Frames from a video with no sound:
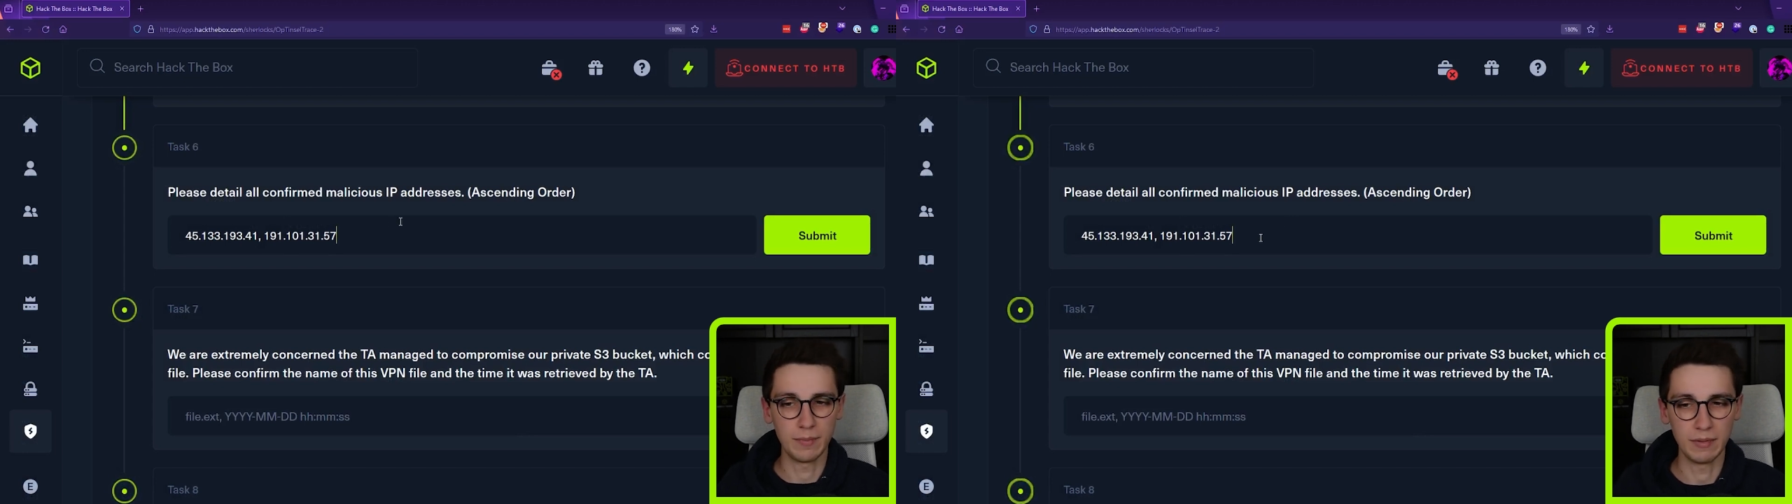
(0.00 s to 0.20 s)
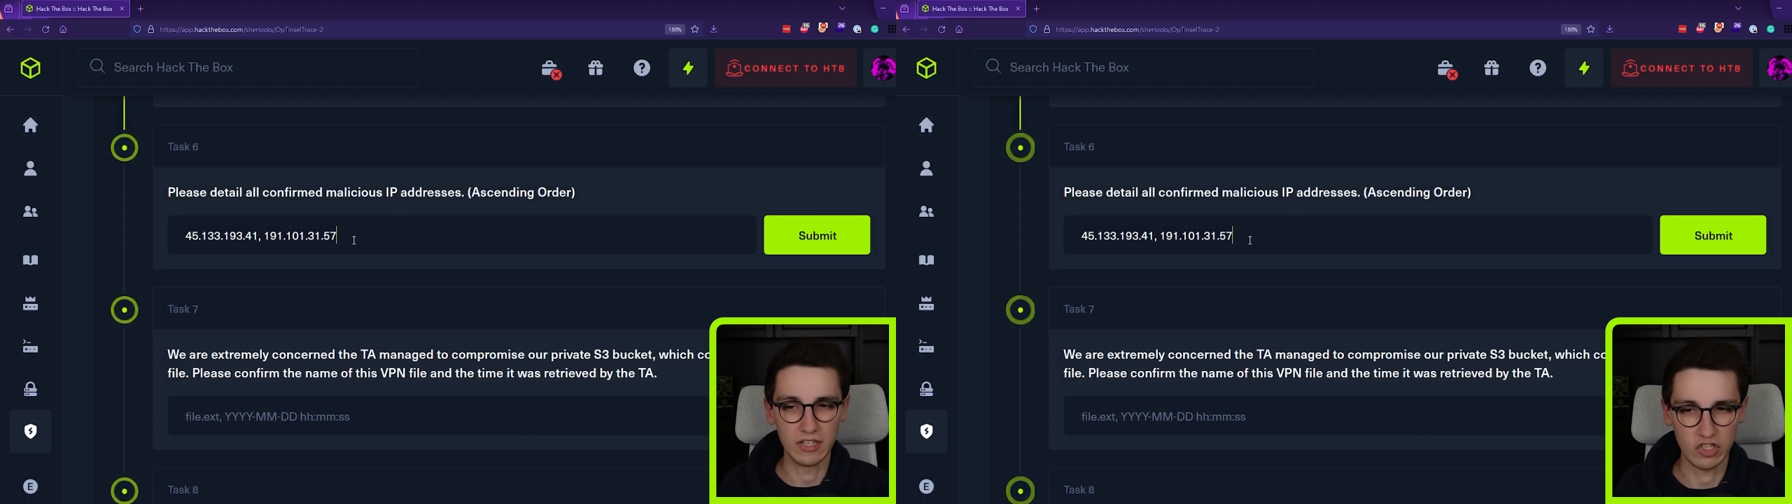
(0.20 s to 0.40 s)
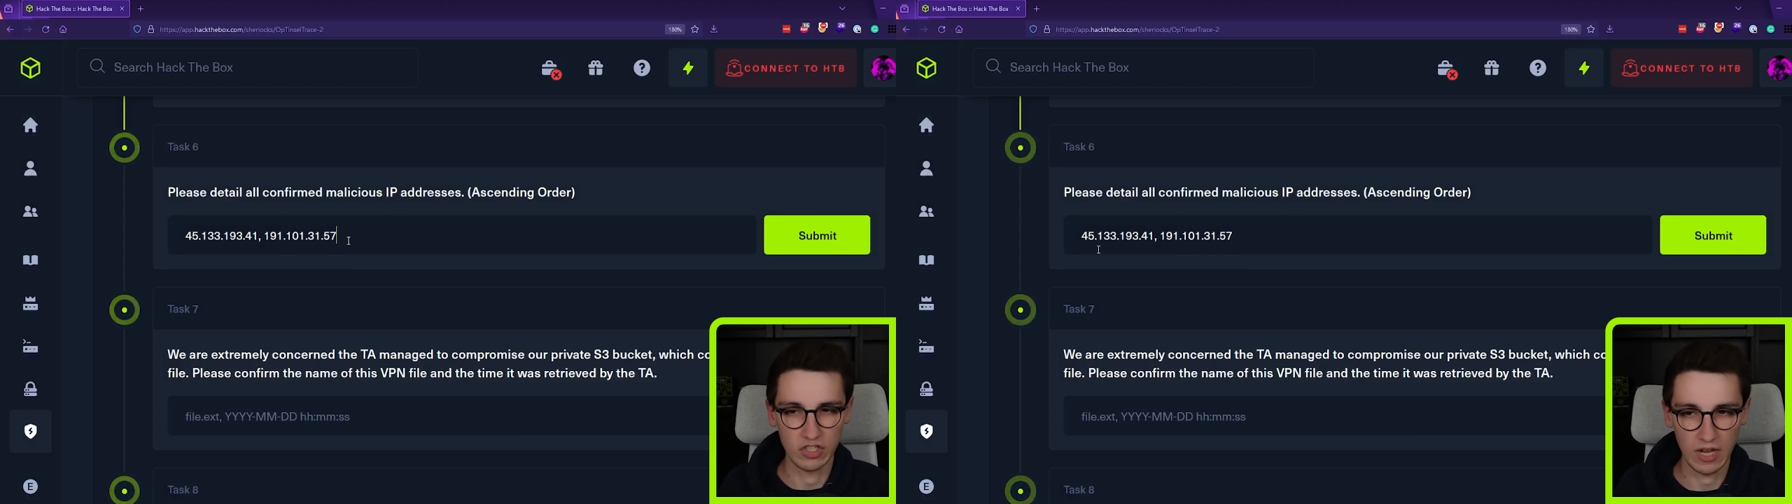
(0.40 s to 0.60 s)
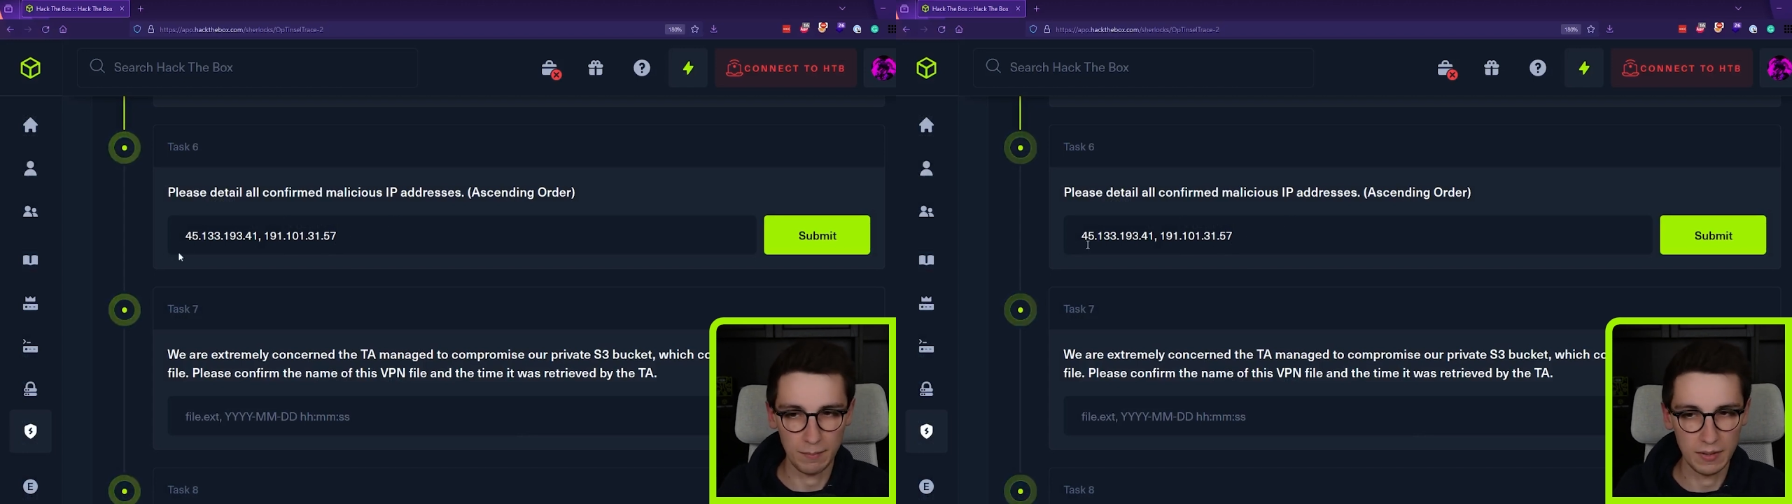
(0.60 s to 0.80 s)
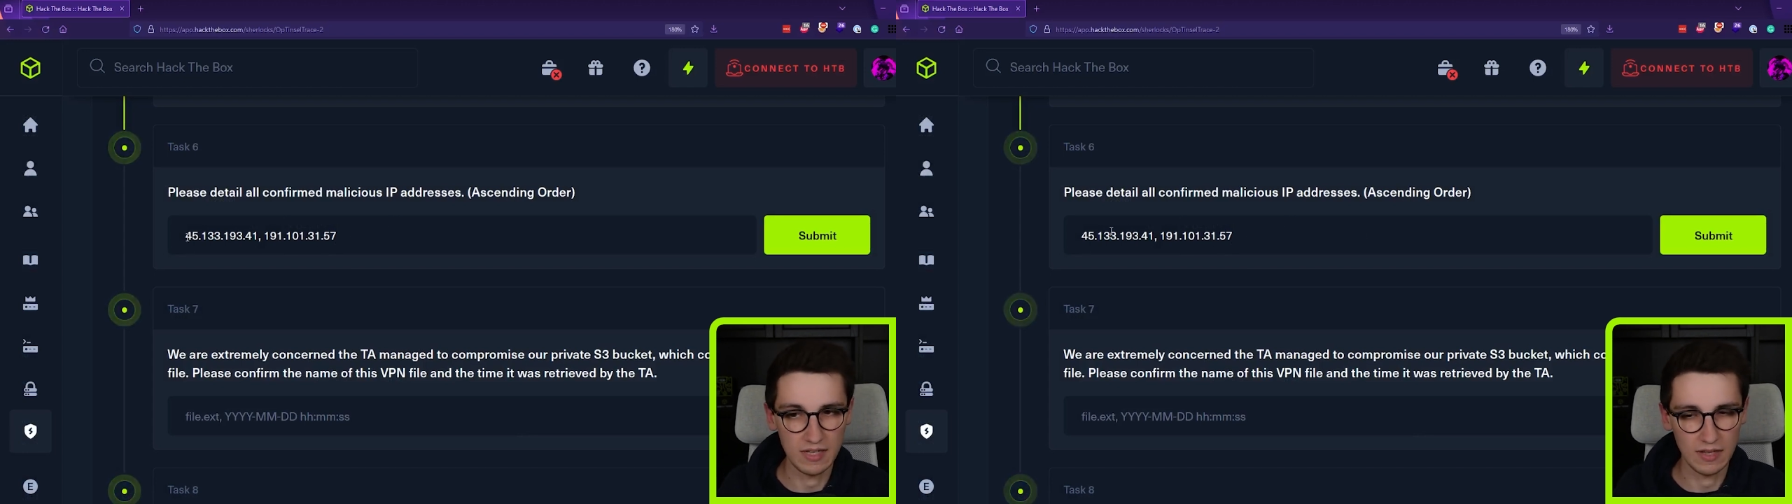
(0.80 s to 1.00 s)
the malicious
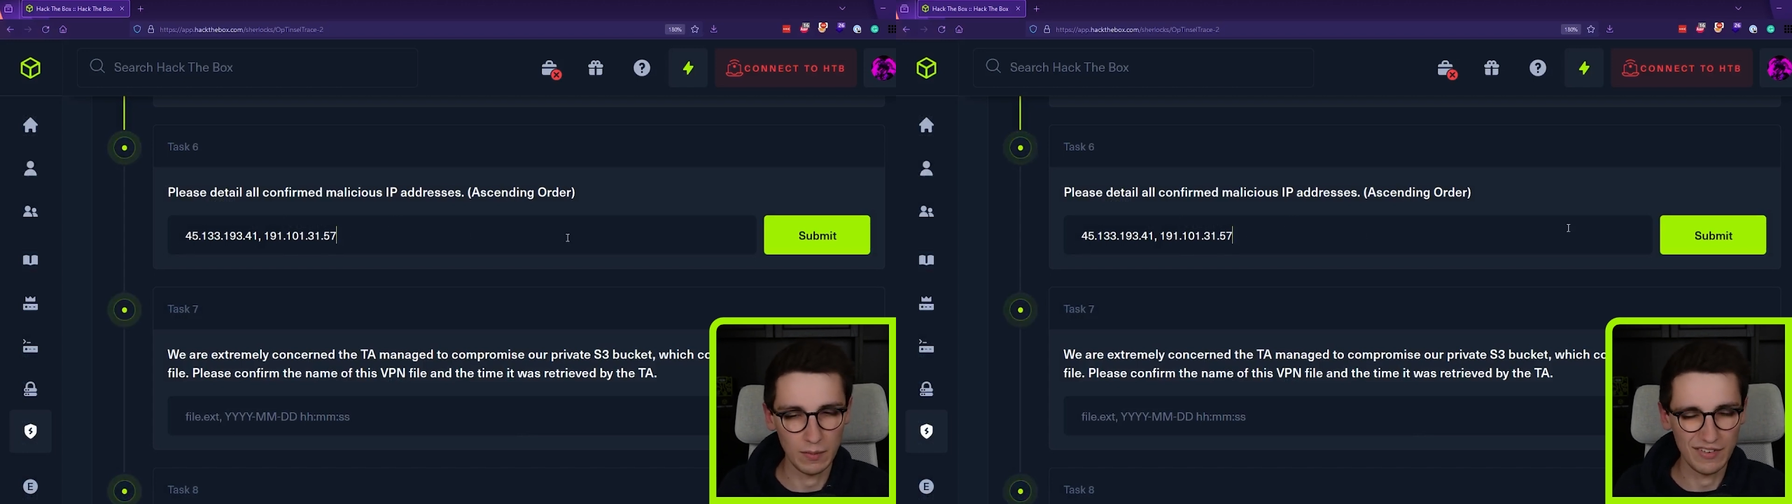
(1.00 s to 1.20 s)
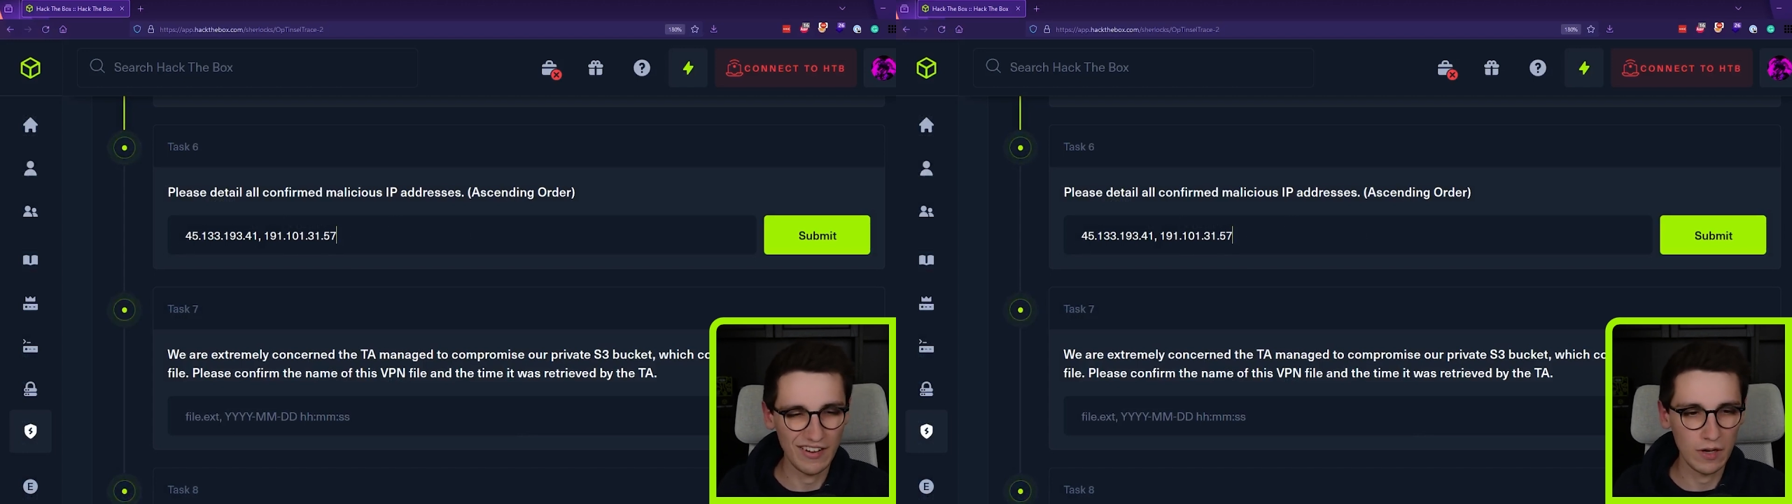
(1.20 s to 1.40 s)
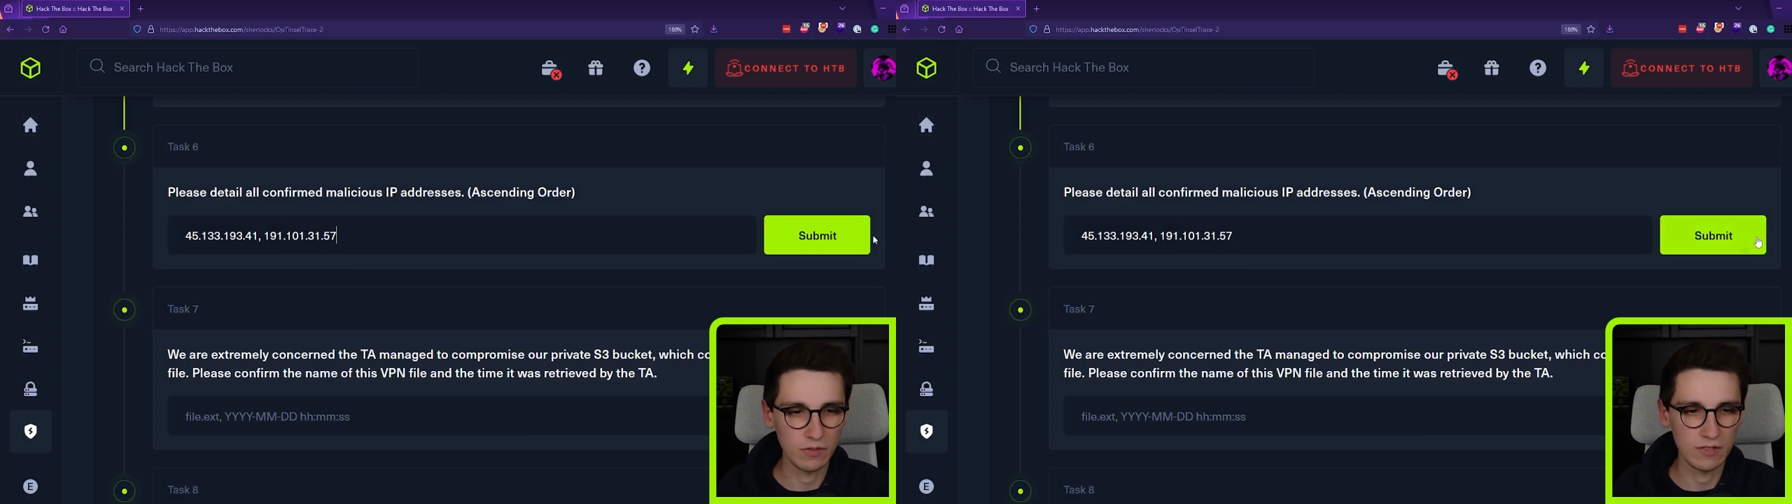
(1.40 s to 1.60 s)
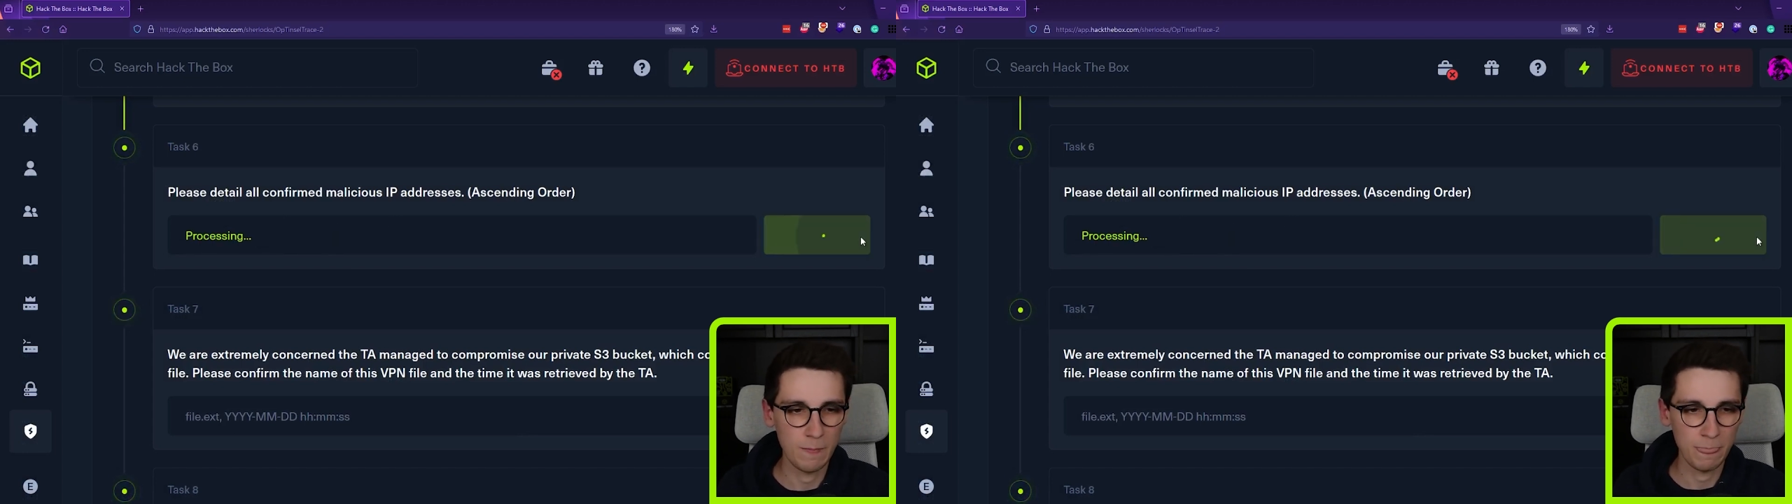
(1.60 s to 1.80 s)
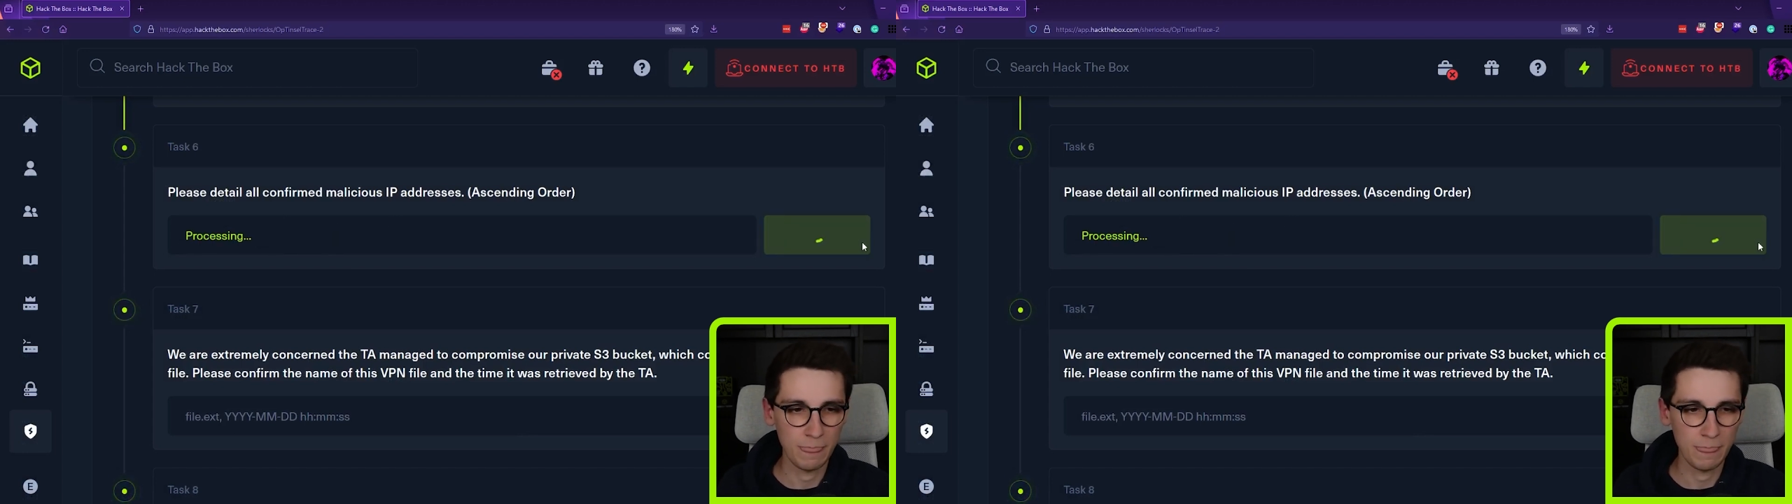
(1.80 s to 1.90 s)
IPs that we found.